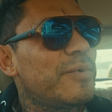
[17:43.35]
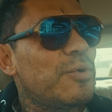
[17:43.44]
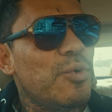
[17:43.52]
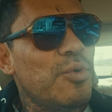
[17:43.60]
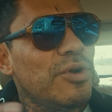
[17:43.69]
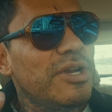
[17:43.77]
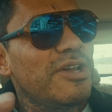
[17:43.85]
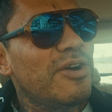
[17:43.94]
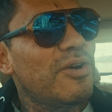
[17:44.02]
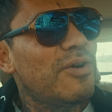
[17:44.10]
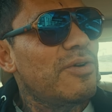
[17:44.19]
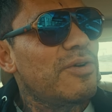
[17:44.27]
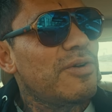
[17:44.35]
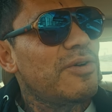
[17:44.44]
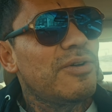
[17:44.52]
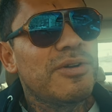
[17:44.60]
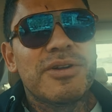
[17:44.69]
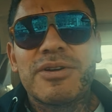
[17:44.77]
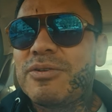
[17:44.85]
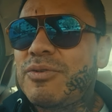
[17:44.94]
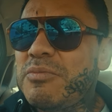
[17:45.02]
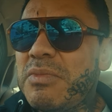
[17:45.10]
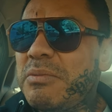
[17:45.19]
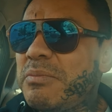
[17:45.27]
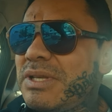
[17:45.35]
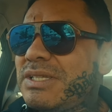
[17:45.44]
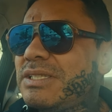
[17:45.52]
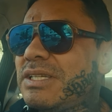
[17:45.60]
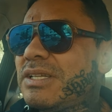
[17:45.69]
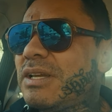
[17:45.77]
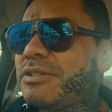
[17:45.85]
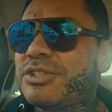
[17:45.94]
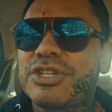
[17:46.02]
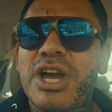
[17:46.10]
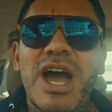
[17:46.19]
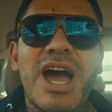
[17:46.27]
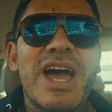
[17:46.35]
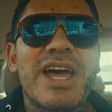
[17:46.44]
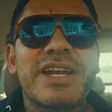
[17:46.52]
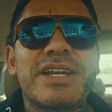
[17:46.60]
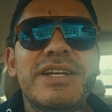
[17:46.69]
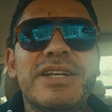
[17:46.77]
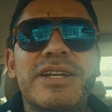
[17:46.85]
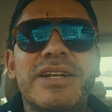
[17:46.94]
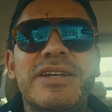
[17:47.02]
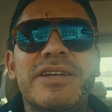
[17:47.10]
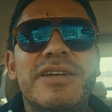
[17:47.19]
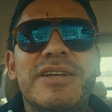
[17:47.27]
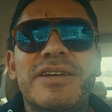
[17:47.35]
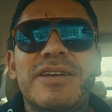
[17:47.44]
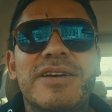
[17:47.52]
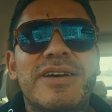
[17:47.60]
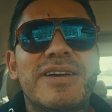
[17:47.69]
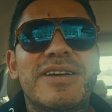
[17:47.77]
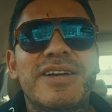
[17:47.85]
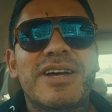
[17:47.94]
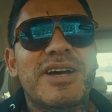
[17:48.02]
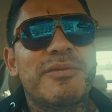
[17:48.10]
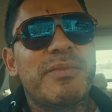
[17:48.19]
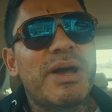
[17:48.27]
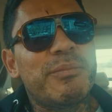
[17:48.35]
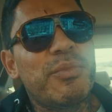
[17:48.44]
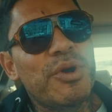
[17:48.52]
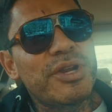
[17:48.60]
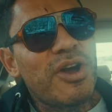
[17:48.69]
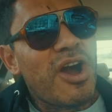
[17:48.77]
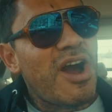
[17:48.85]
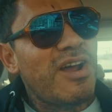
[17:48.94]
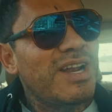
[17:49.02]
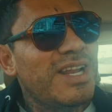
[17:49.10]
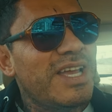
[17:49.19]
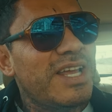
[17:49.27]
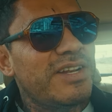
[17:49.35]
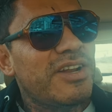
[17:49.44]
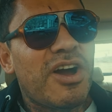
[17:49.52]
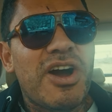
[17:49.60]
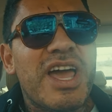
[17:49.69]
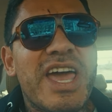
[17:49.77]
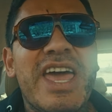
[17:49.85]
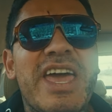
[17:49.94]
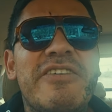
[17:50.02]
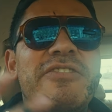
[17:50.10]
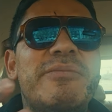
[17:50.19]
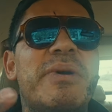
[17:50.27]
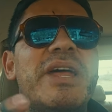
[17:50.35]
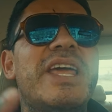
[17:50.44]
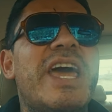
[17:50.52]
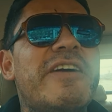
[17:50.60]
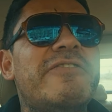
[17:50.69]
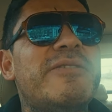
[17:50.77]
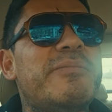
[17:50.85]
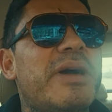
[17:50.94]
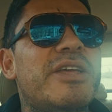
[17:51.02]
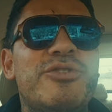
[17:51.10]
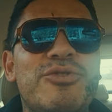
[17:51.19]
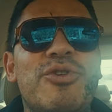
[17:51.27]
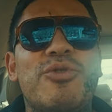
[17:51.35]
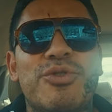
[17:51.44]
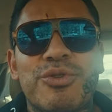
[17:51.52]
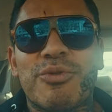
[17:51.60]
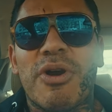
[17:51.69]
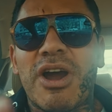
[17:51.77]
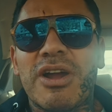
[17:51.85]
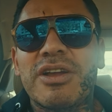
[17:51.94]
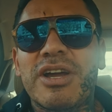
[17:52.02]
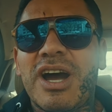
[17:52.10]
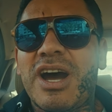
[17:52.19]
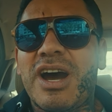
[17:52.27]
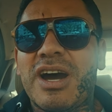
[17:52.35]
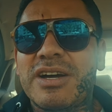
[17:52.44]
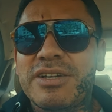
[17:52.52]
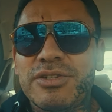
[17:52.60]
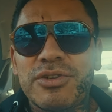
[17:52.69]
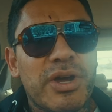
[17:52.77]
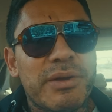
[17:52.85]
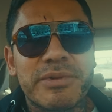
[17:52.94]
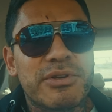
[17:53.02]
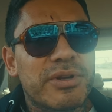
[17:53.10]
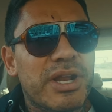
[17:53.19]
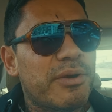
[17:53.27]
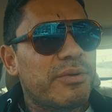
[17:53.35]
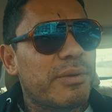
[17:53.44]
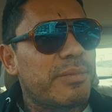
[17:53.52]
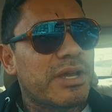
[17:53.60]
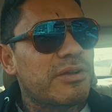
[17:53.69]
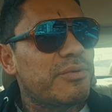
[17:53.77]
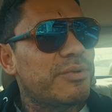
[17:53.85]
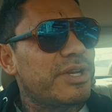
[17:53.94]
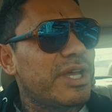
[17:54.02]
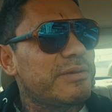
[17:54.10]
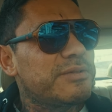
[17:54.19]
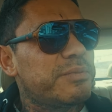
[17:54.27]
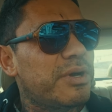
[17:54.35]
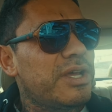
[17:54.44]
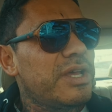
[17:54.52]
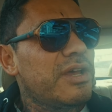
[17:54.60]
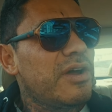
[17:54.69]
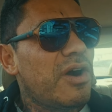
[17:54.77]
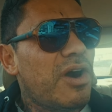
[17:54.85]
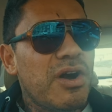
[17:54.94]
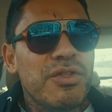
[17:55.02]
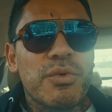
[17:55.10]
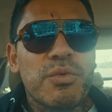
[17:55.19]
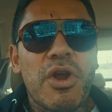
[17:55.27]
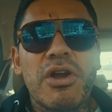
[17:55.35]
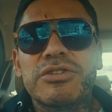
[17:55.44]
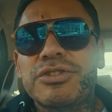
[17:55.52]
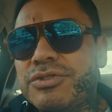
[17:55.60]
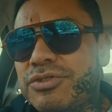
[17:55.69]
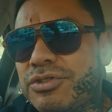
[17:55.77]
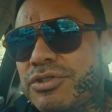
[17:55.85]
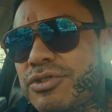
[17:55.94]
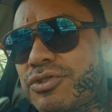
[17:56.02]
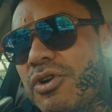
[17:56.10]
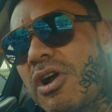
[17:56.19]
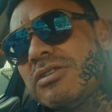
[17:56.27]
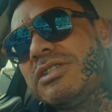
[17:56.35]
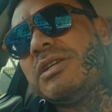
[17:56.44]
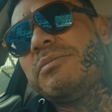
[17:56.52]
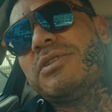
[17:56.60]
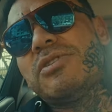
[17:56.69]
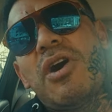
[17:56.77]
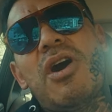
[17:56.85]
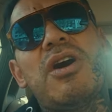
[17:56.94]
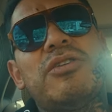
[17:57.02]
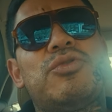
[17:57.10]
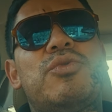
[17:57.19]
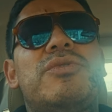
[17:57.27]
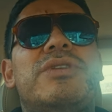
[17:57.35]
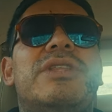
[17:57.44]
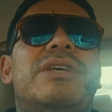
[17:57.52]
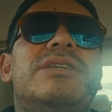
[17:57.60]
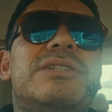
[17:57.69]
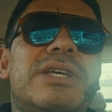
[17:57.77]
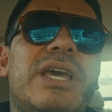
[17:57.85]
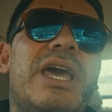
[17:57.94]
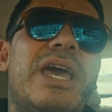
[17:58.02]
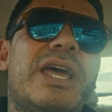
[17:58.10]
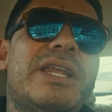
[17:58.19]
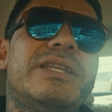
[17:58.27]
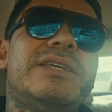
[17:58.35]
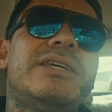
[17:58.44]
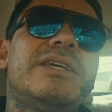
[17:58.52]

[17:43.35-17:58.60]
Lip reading: Julio, who am I missing? John, my boy in Holland, everybody, you know who you are. You know, I'm not good with names, but all the Wrong to Strong team is all doing this. And,